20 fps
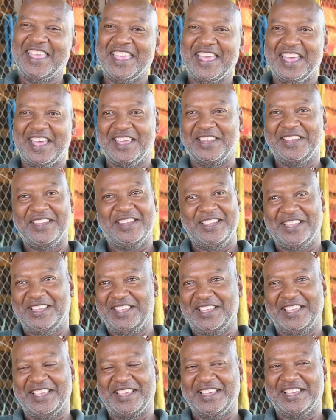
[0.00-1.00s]
And
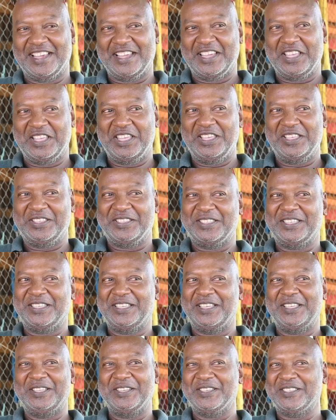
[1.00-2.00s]
he
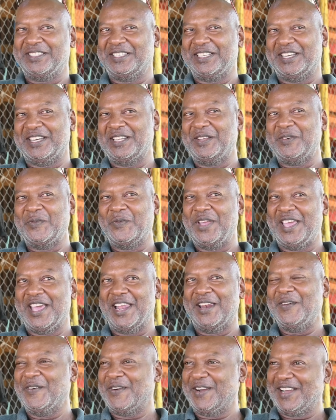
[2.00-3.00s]
just saw the way I
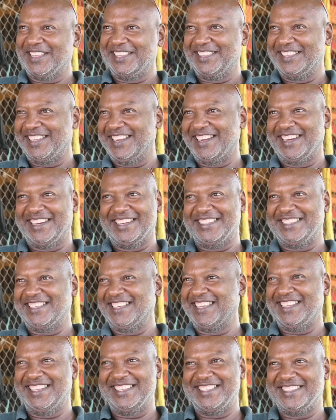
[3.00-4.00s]
look on the horse
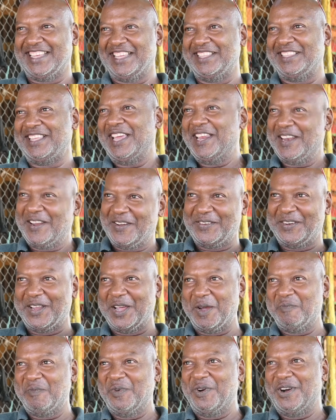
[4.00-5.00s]
and he said, take down
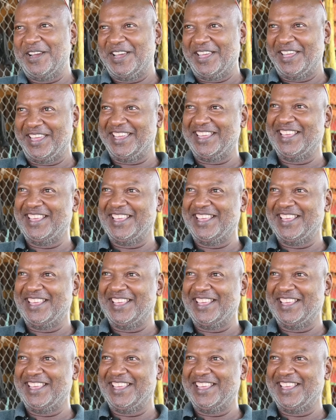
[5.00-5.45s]
that boy.